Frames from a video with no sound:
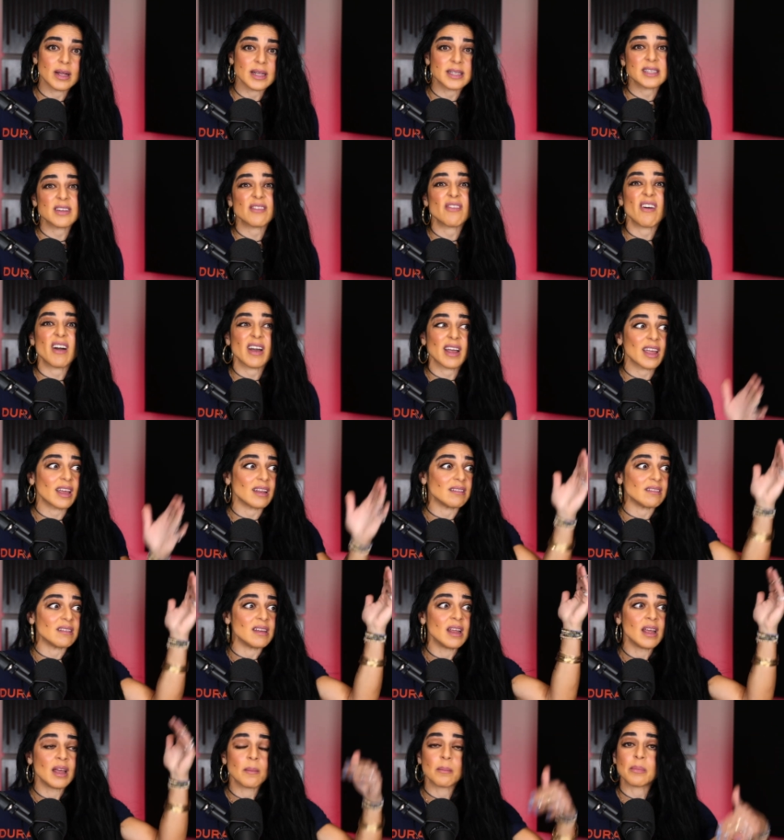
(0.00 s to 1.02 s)
it's a
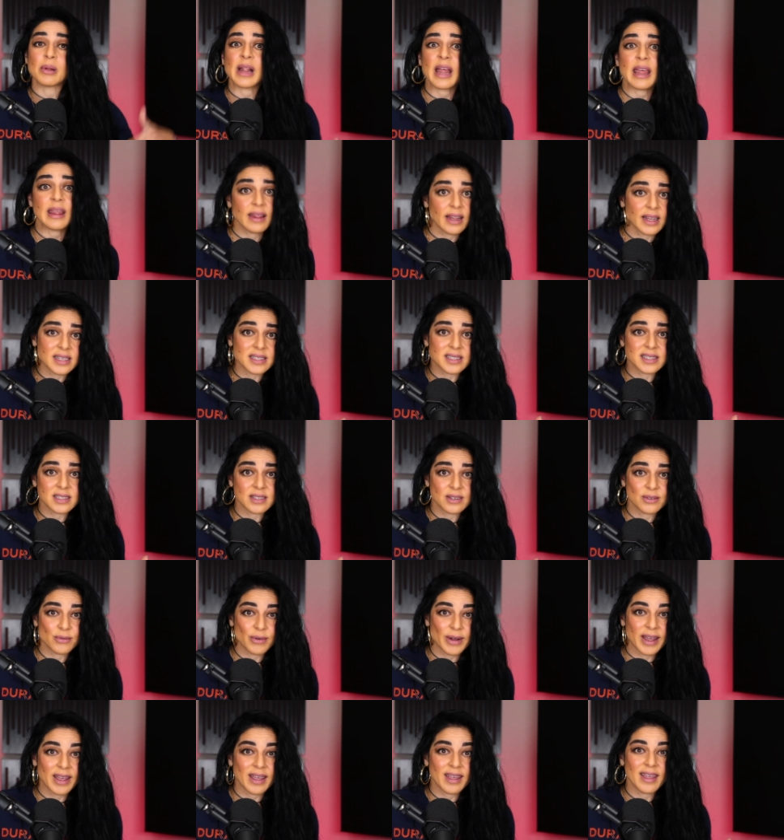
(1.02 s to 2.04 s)
fucking playlist,
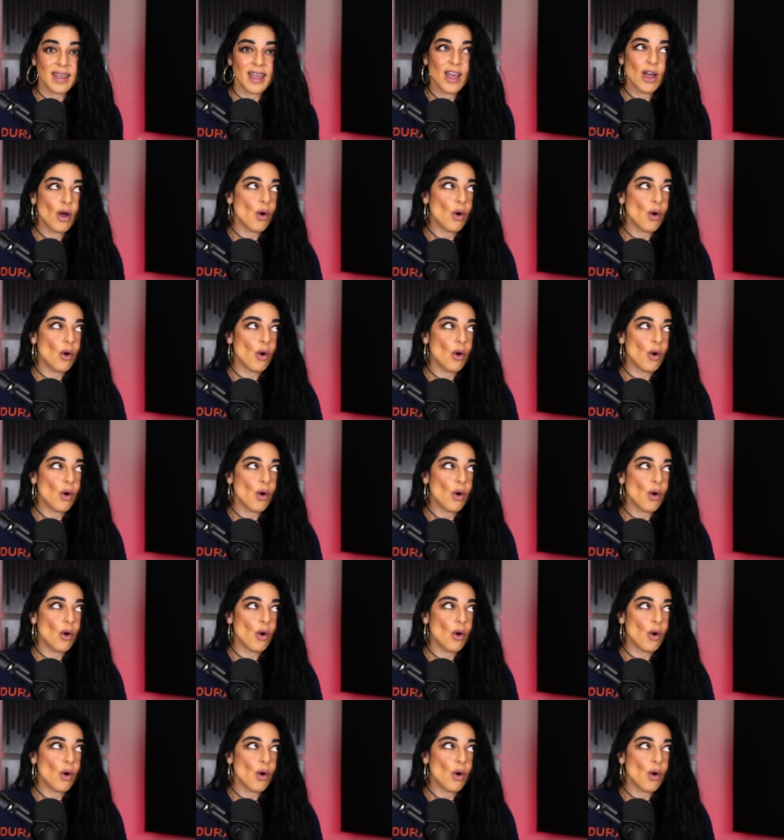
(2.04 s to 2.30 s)
right?